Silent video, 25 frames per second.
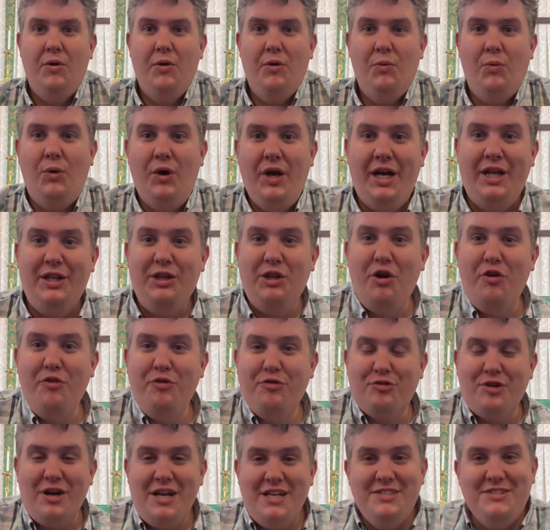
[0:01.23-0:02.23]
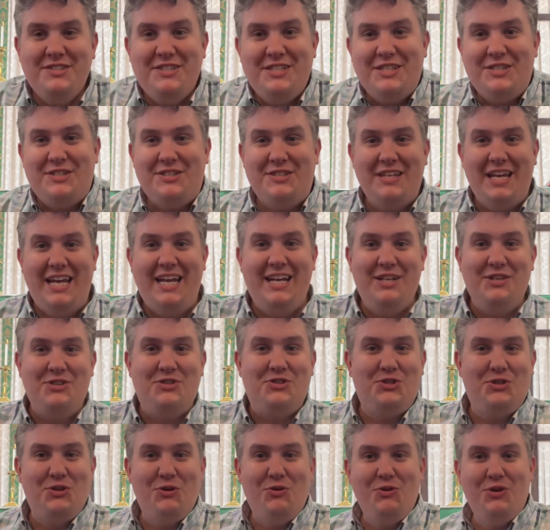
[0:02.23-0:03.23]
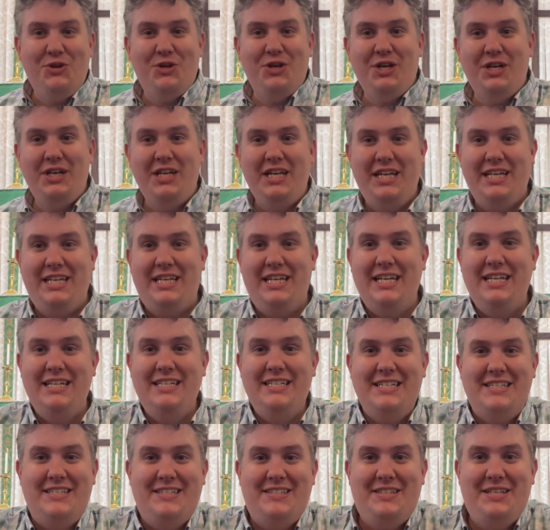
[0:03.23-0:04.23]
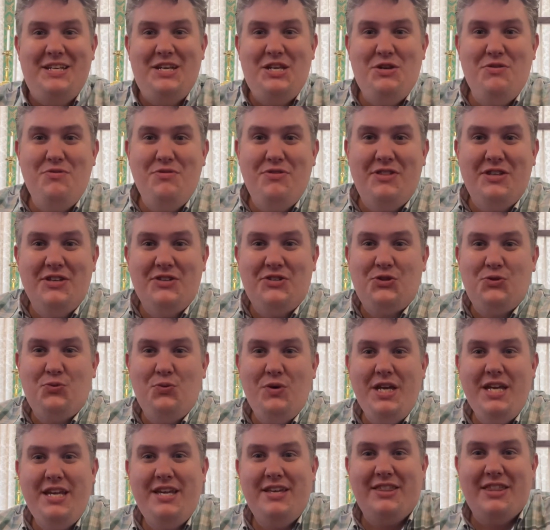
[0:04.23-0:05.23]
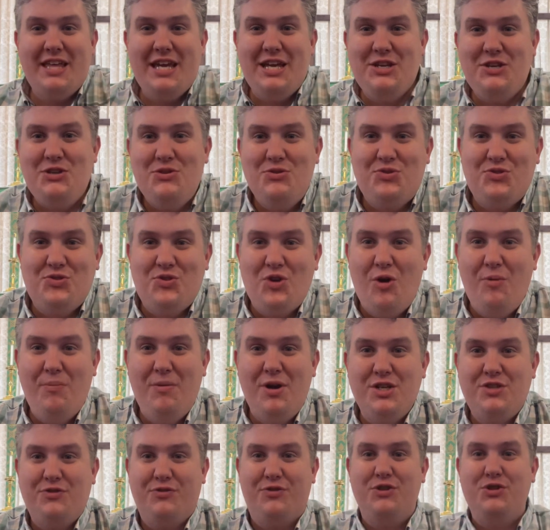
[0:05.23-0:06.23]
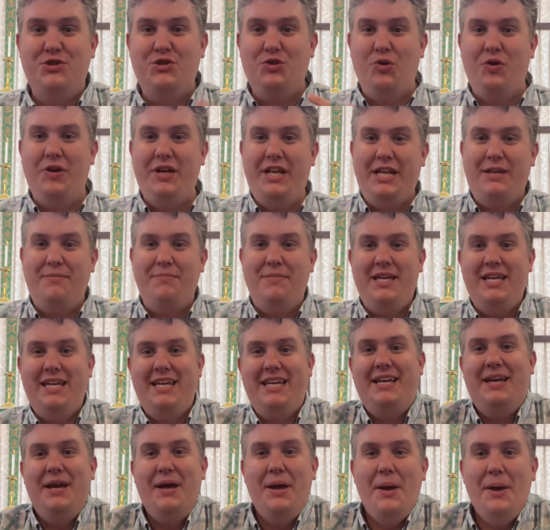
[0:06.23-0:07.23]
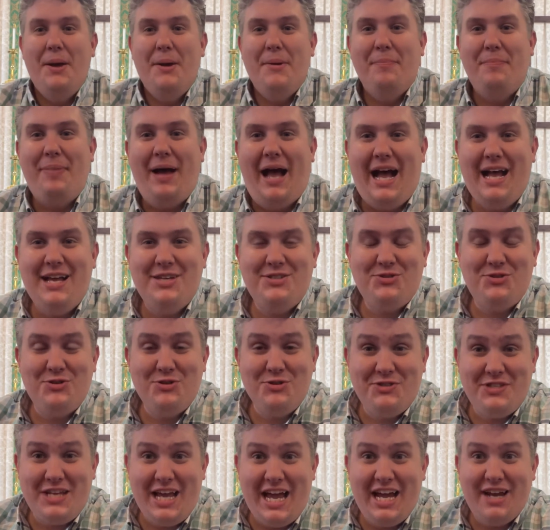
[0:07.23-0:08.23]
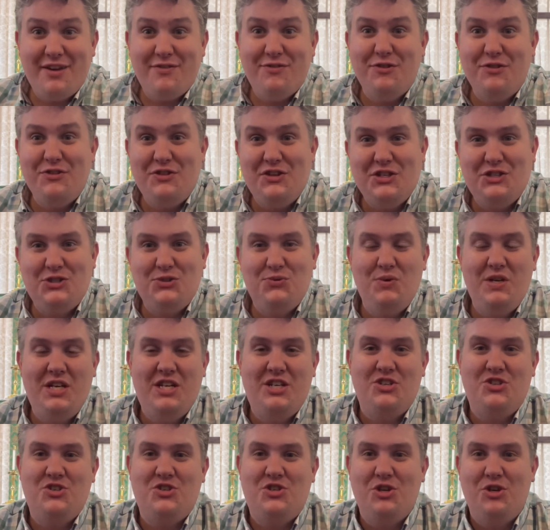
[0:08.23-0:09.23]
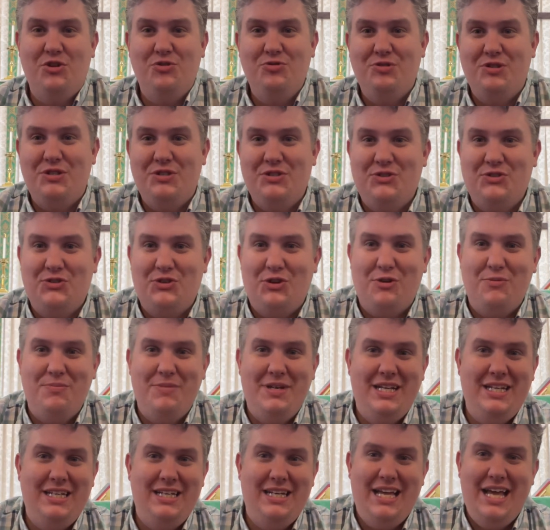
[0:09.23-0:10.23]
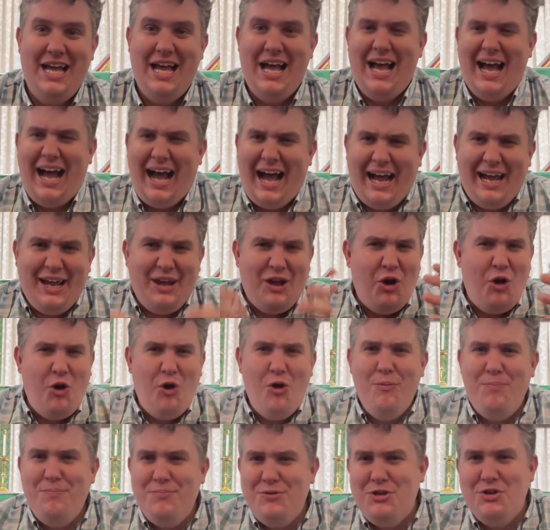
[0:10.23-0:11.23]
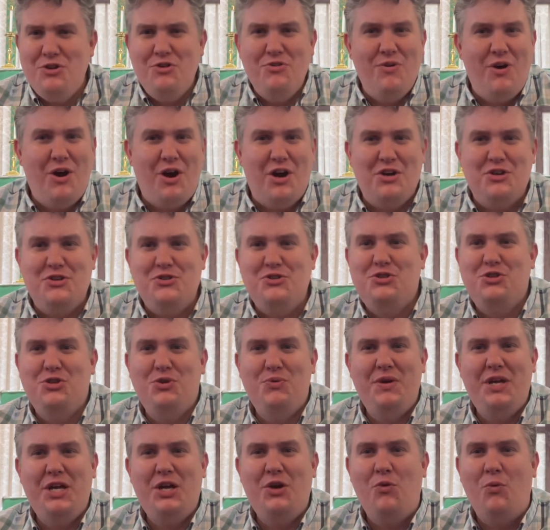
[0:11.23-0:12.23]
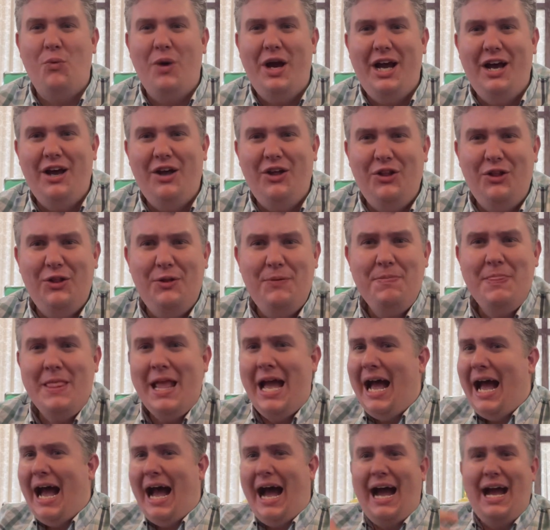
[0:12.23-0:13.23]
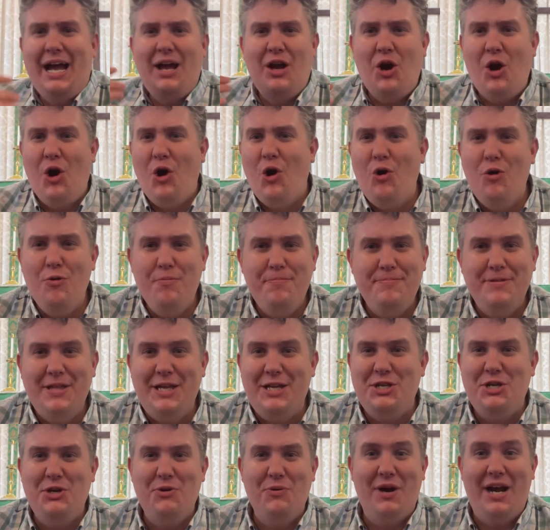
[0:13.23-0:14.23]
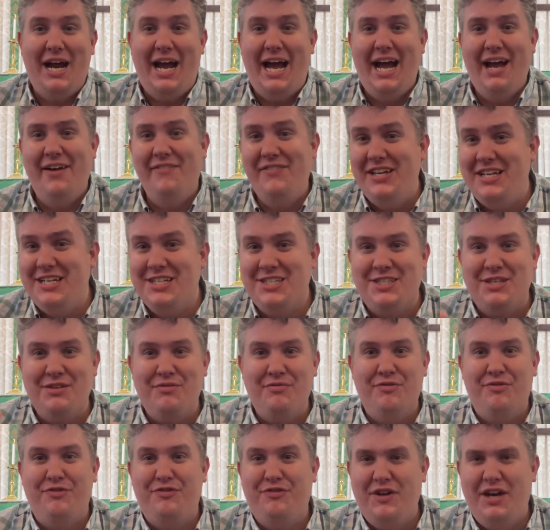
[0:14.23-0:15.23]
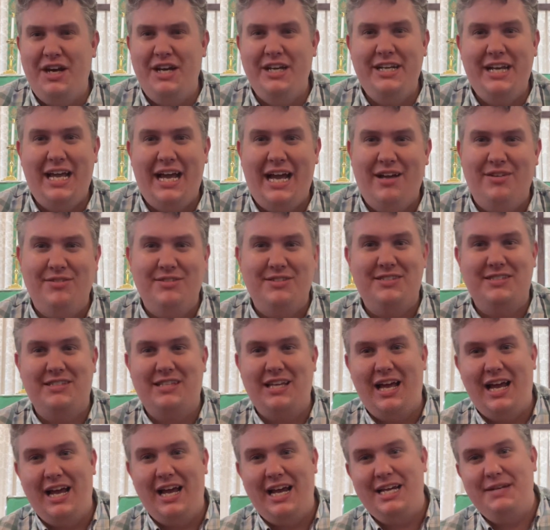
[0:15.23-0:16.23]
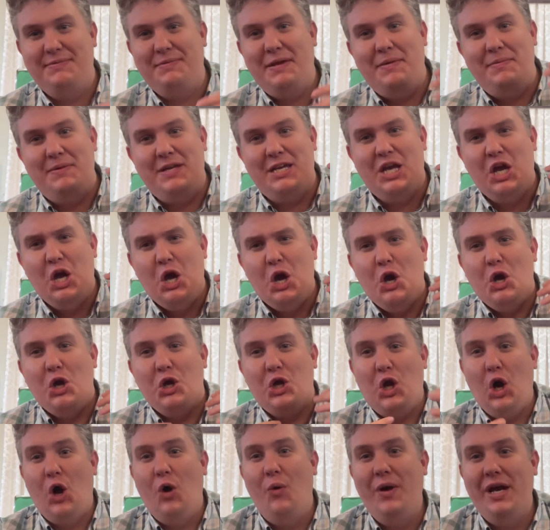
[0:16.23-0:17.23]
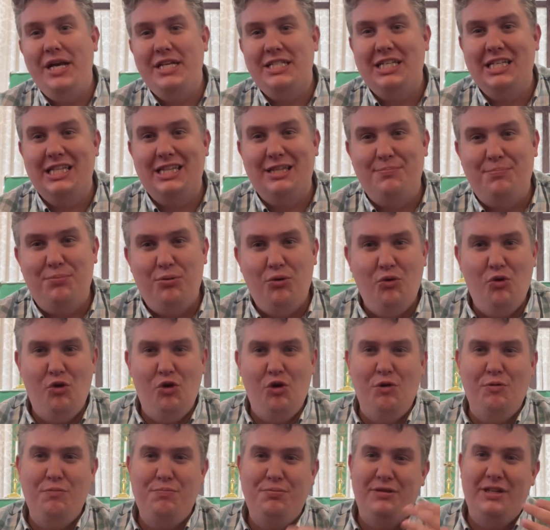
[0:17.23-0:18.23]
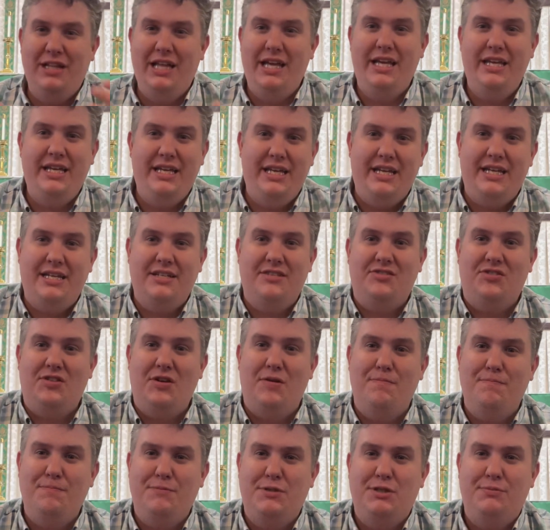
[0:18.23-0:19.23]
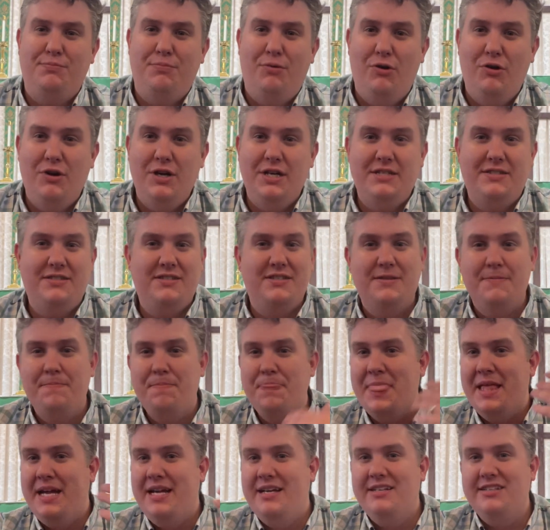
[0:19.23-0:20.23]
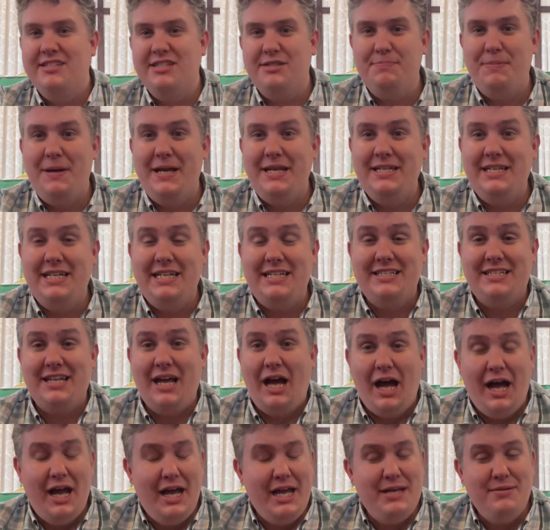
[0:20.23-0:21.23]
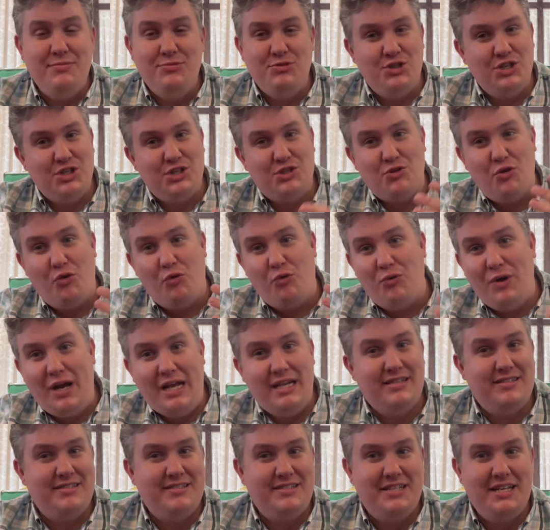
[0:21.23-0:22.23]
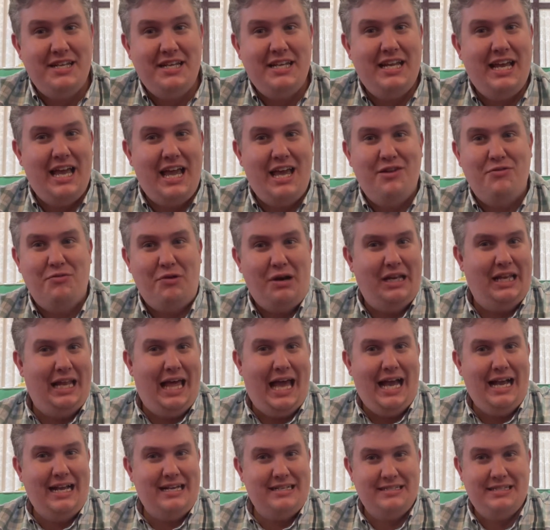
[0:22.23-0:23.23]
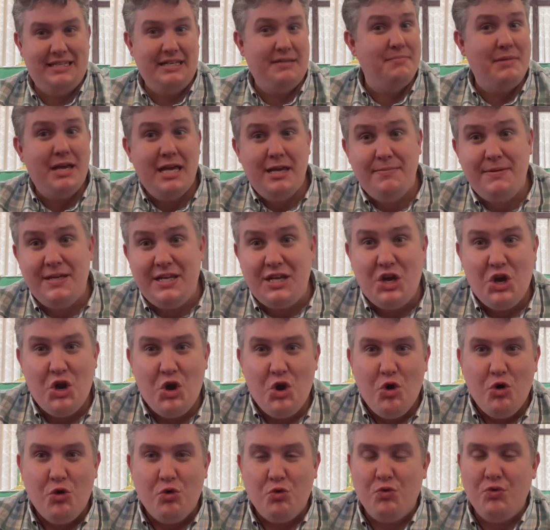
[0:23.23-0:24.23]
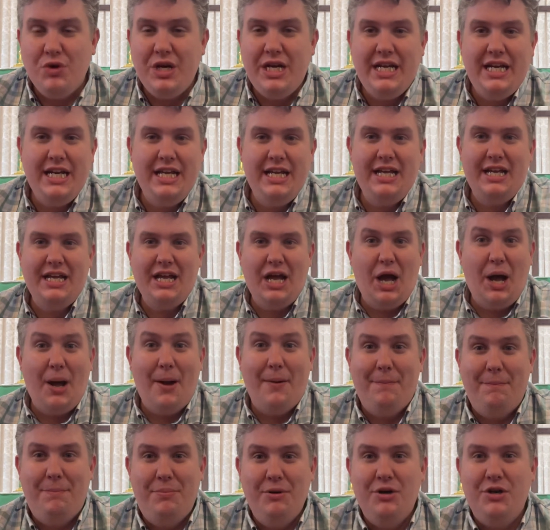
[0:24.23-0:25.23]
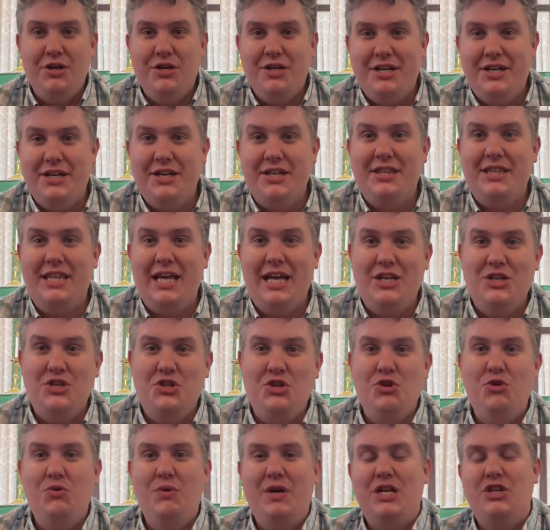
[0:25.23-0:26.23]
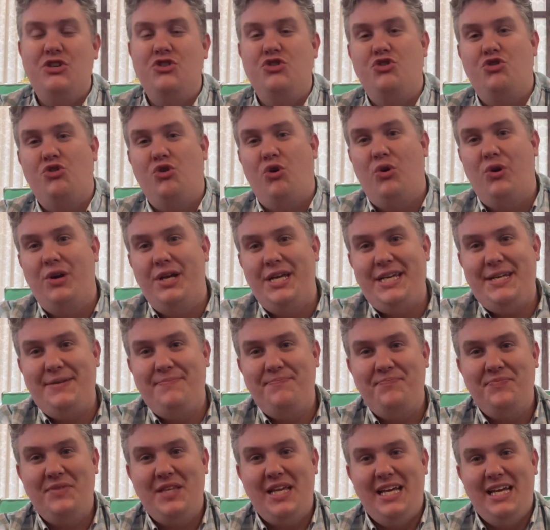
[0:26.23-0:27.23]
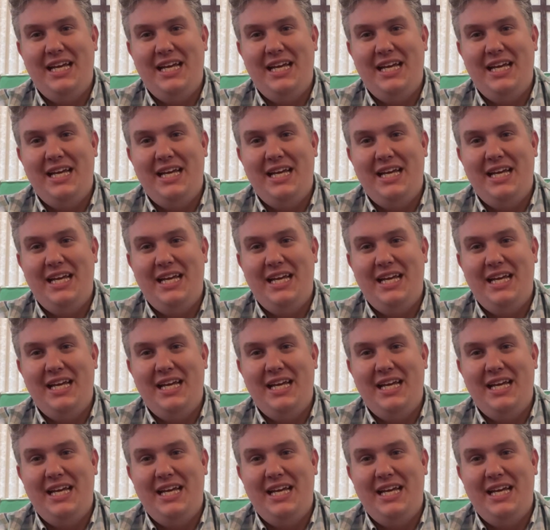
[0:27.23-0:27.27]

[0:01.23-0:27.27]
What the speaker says: Well, hello, friends. It is so good again to see you this week. Thank you so much for joining me, Pastor Zach, for this week's children's sermon. I hope you are doing well. I hope that you are having some fun outside, maybe going to the pool, playing some sports, spending time just resting and relaxing, maybe reading a book that you enjoy.